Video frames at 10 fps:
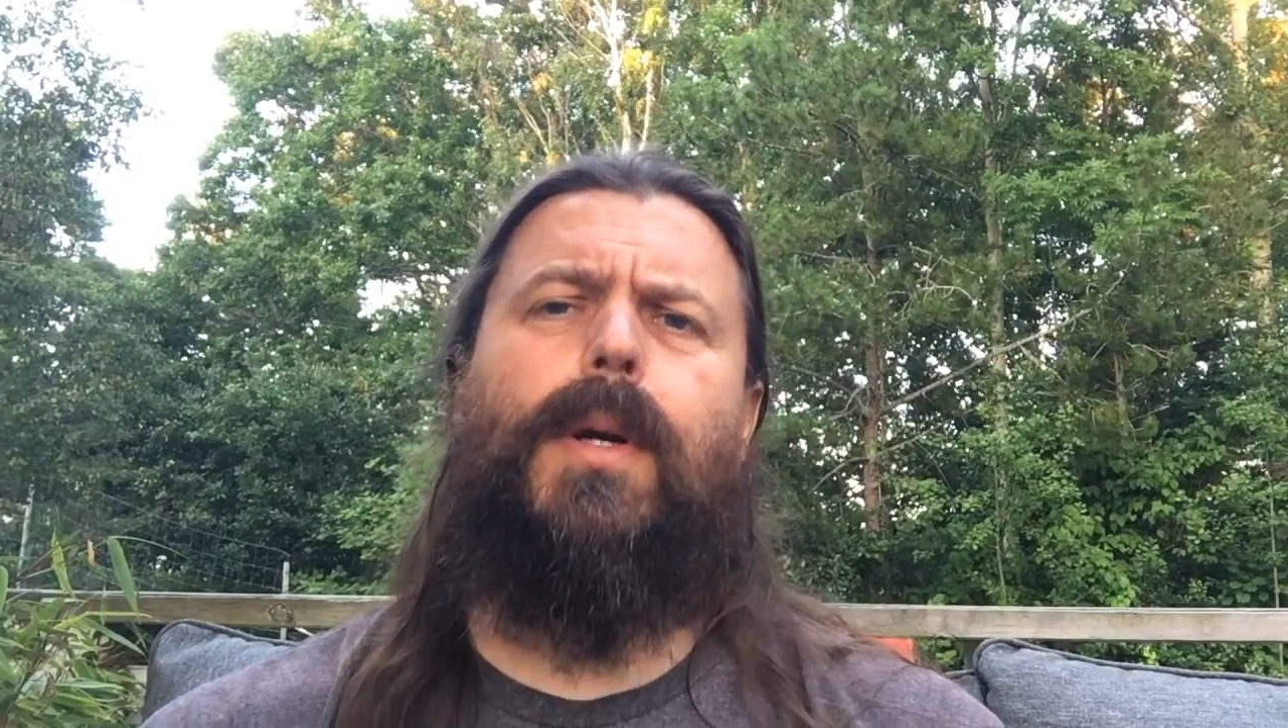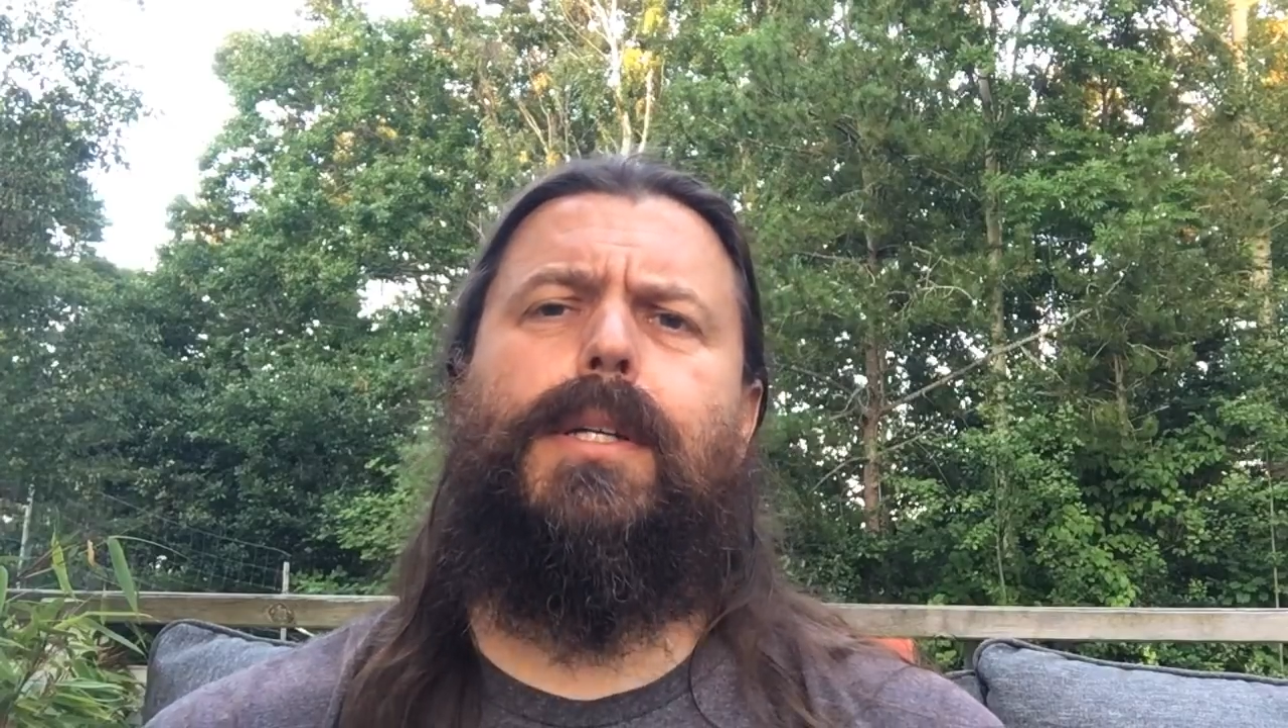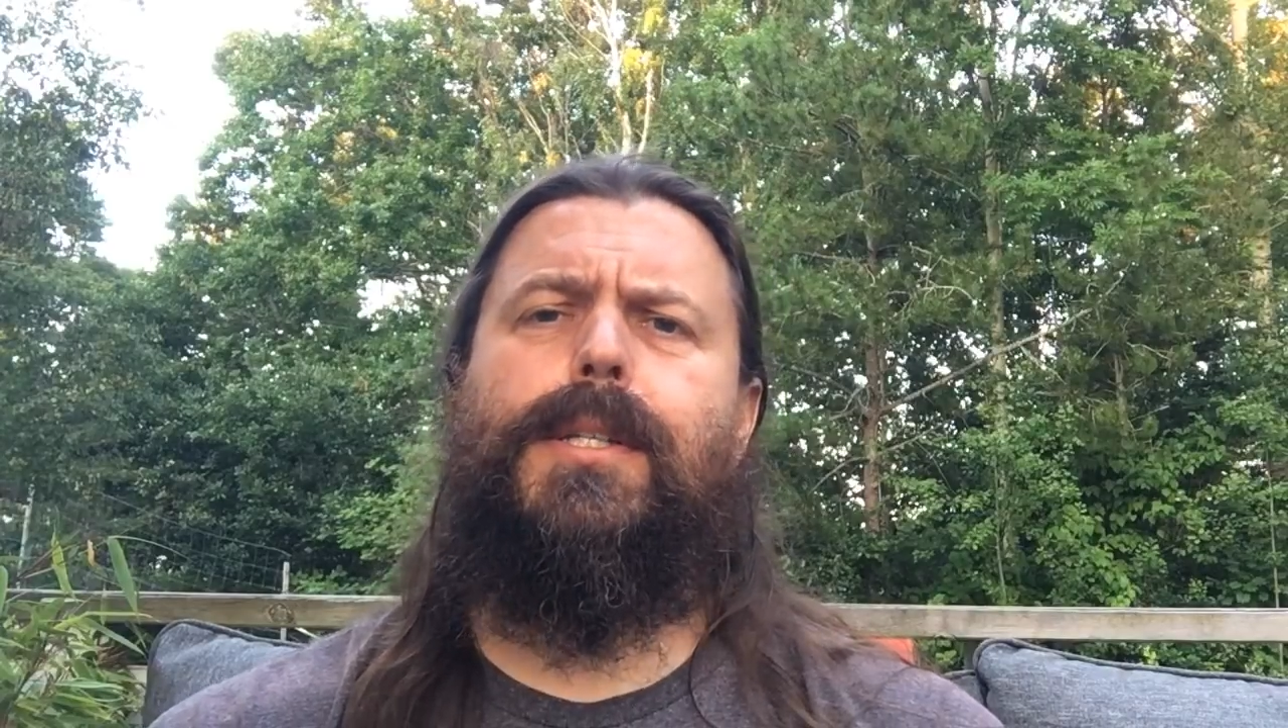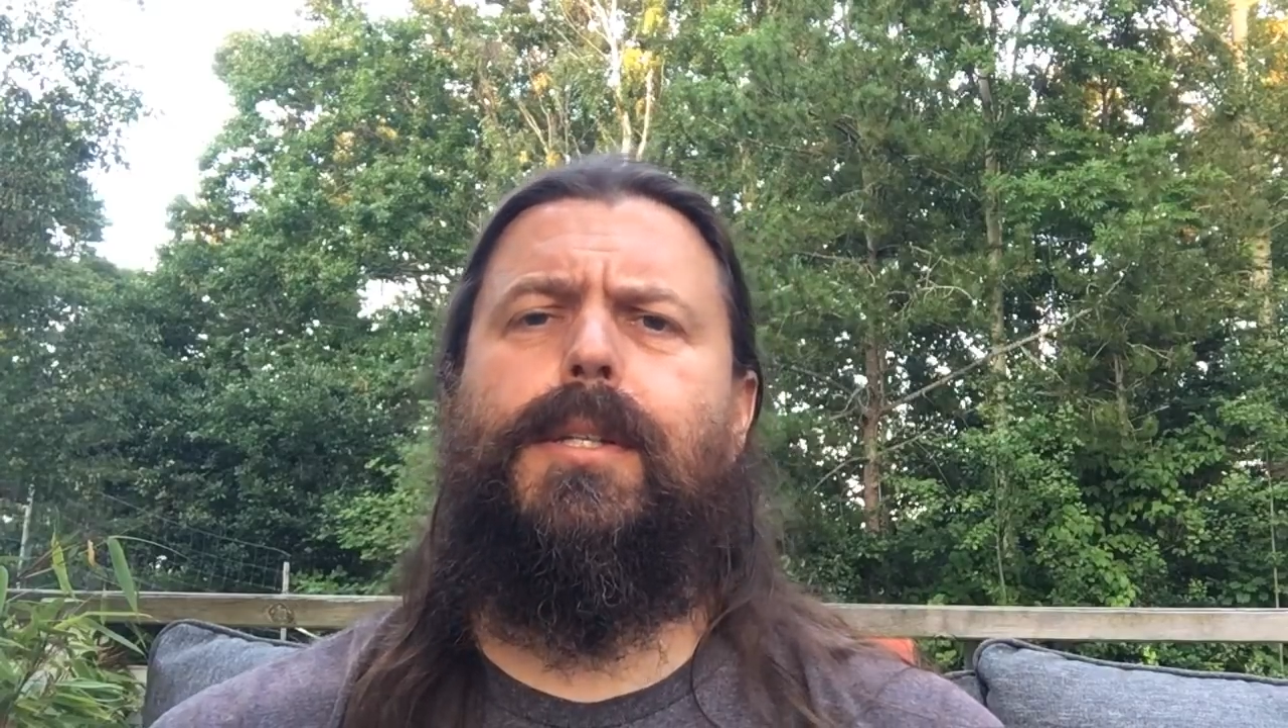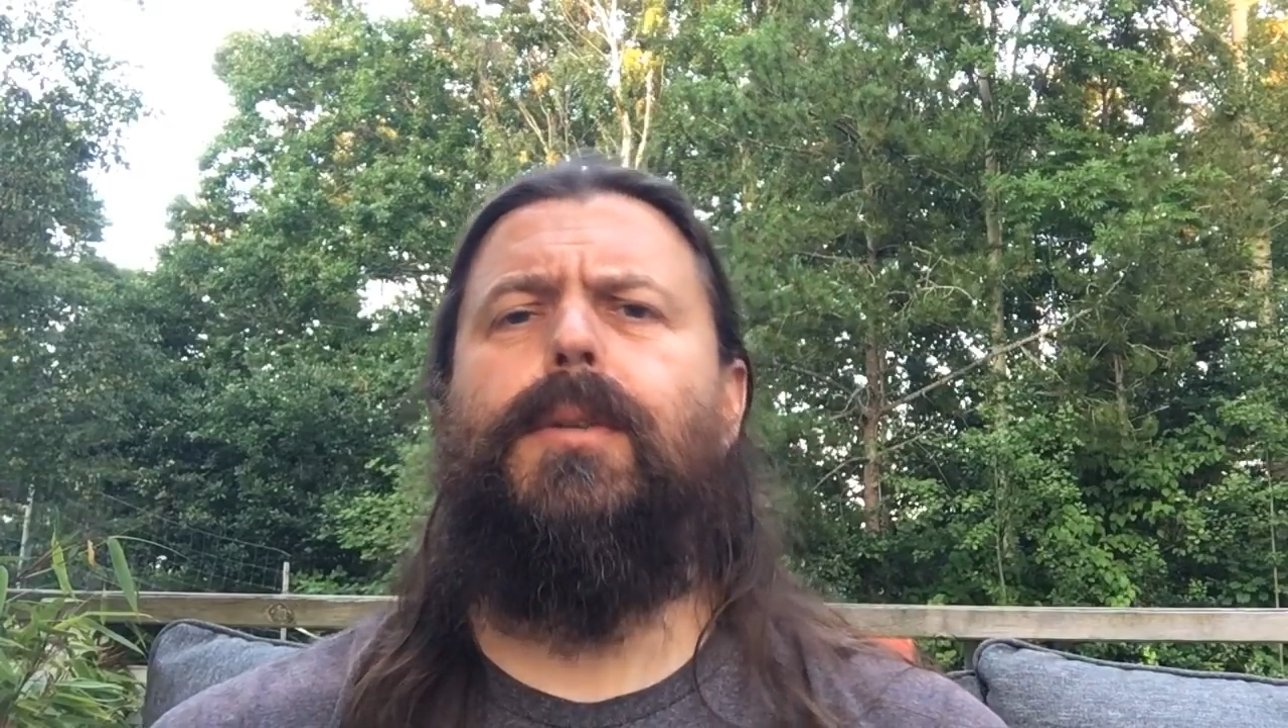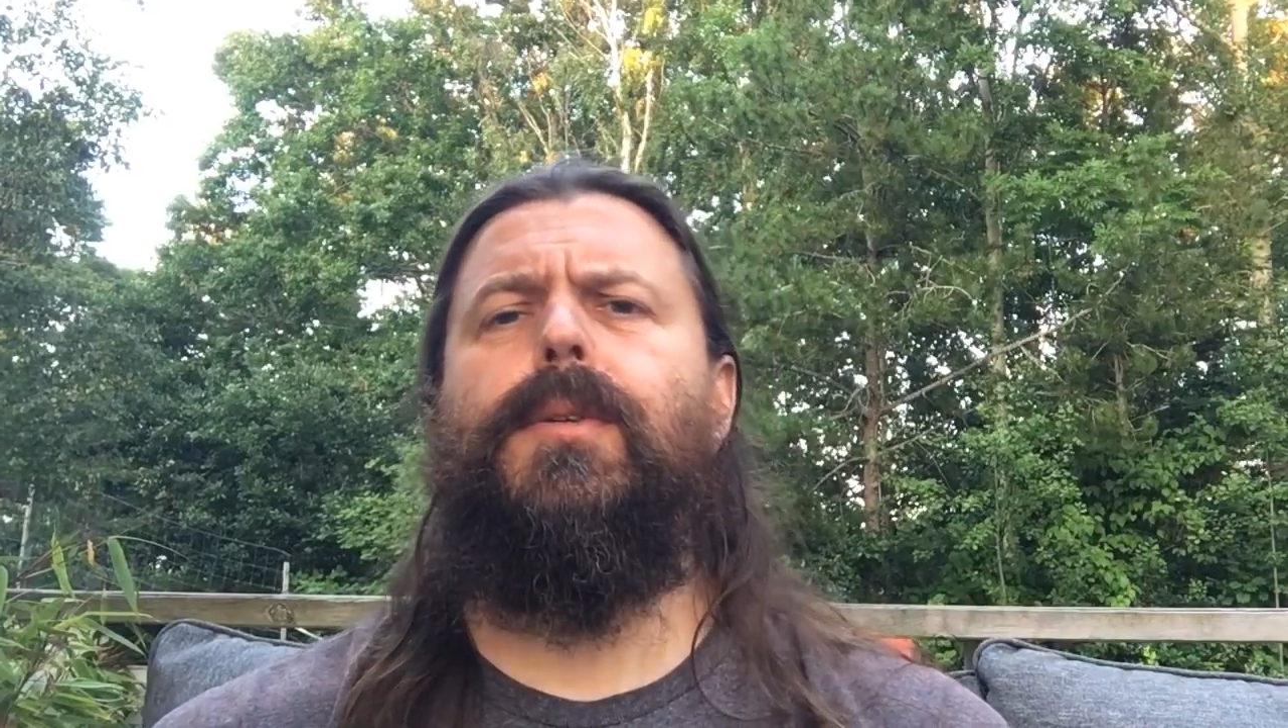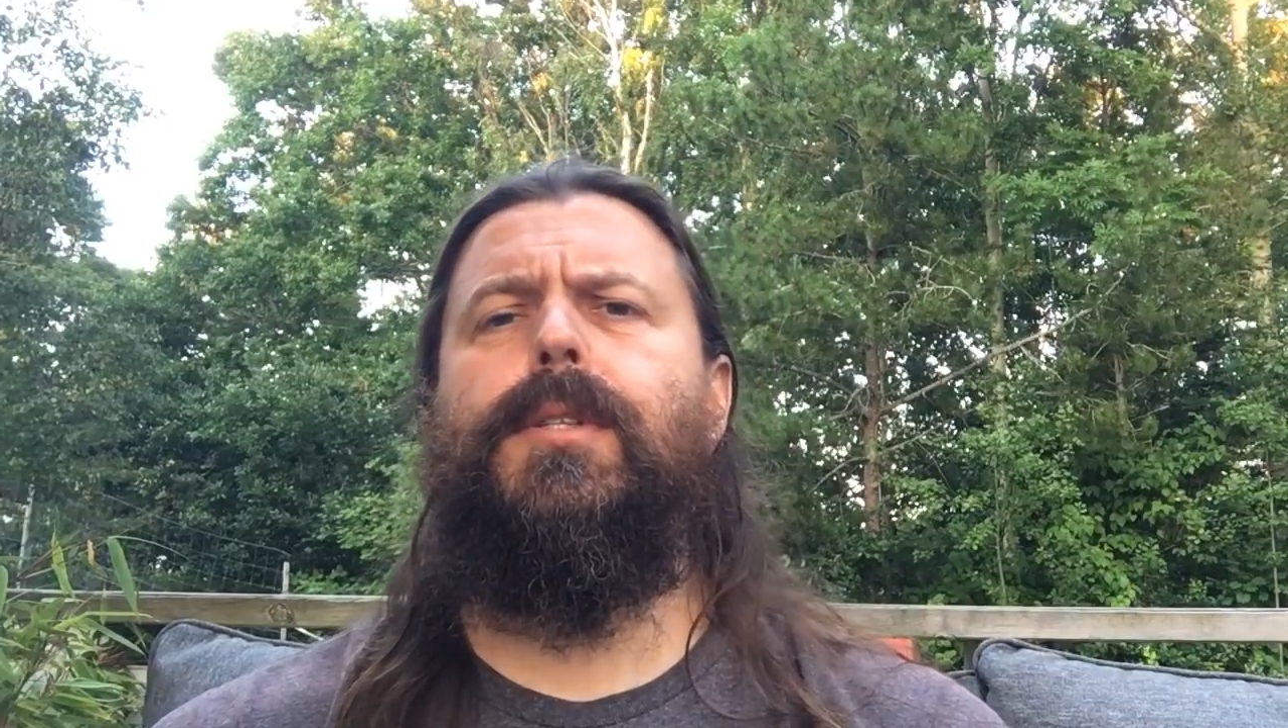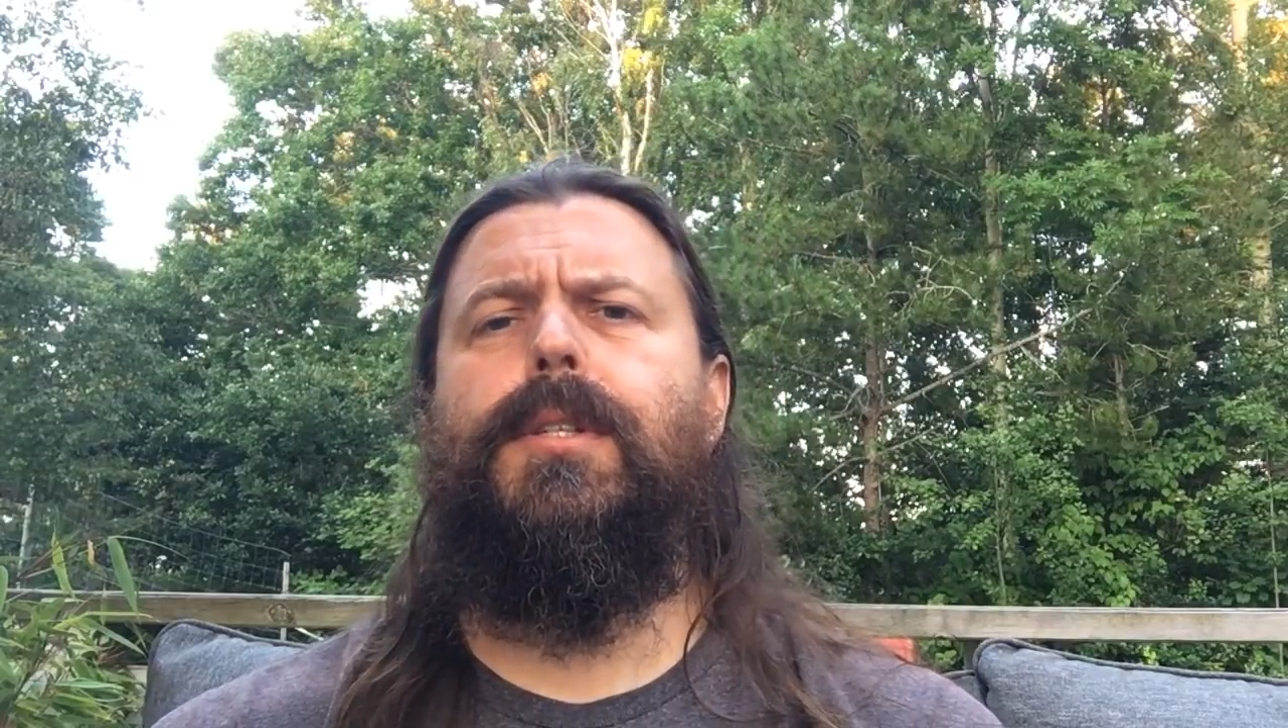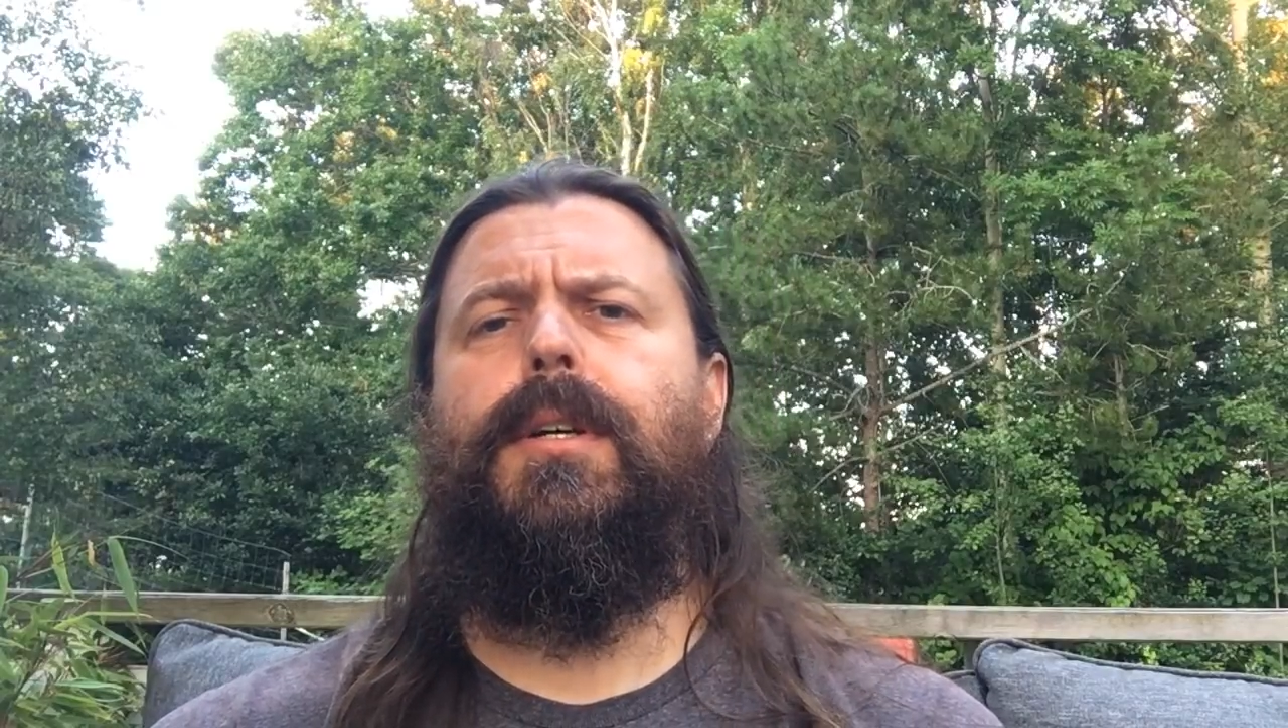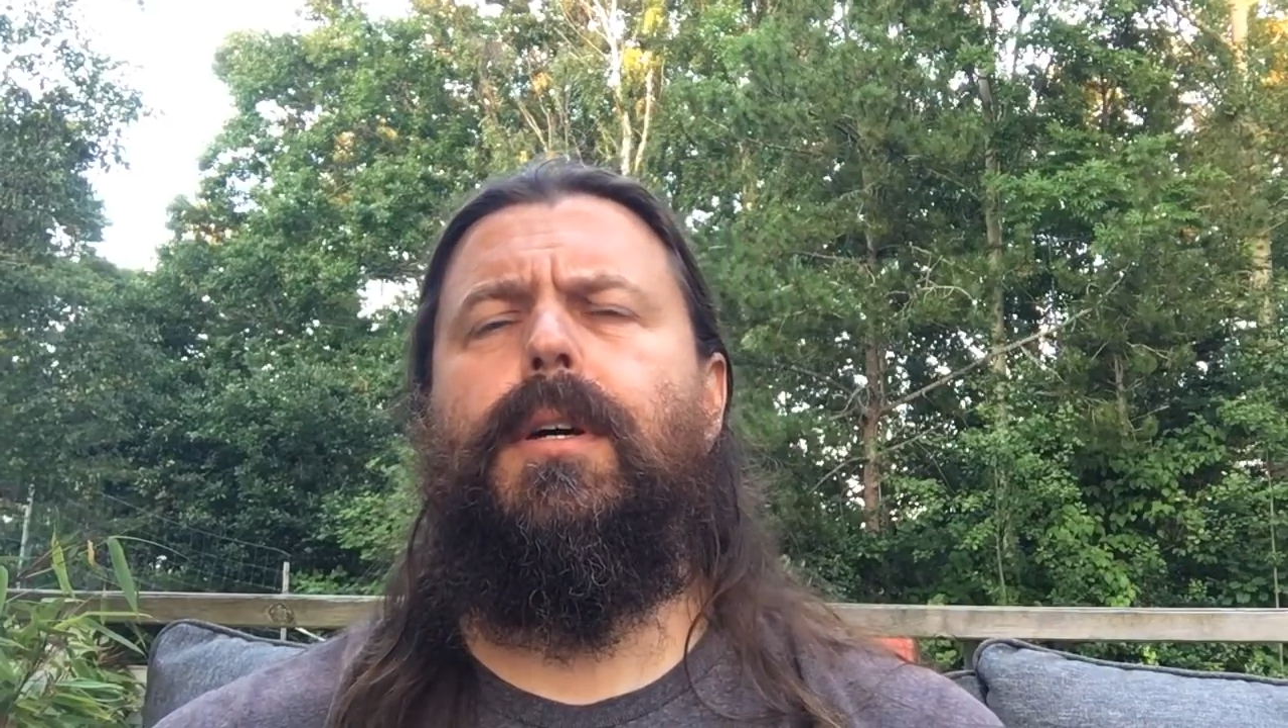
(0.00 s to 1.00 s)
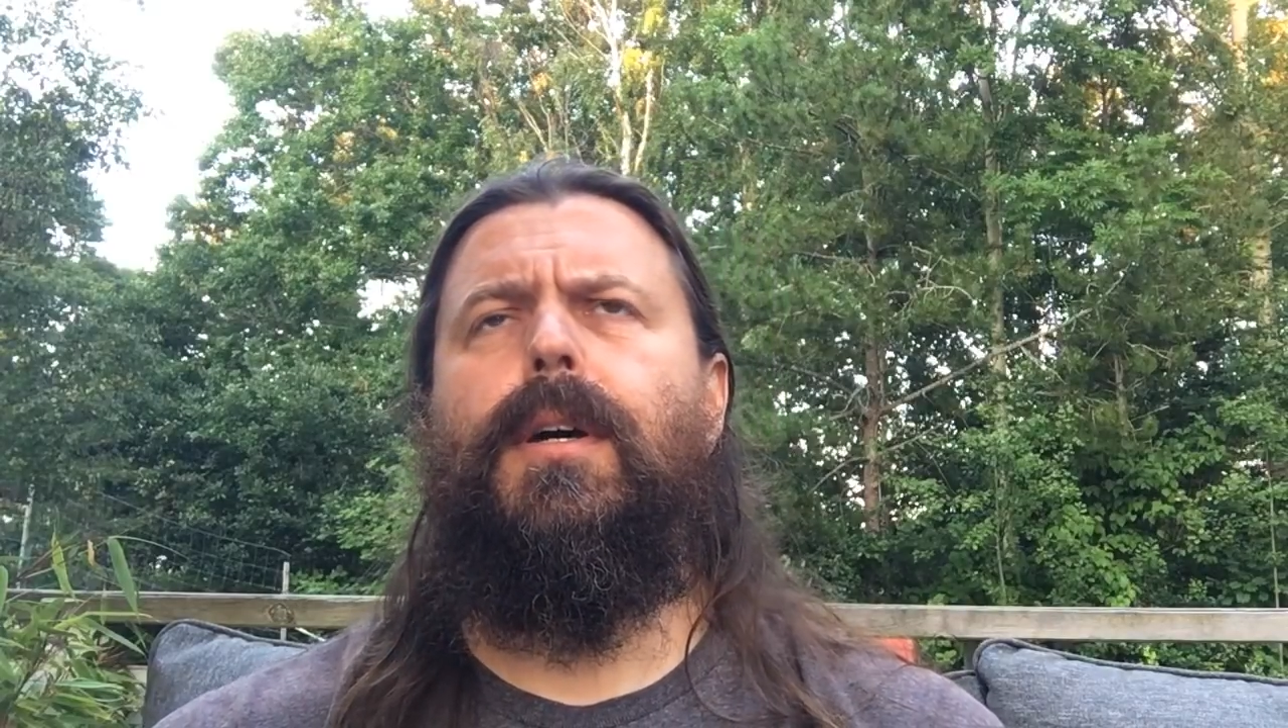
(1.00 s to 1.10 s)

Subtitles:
excuse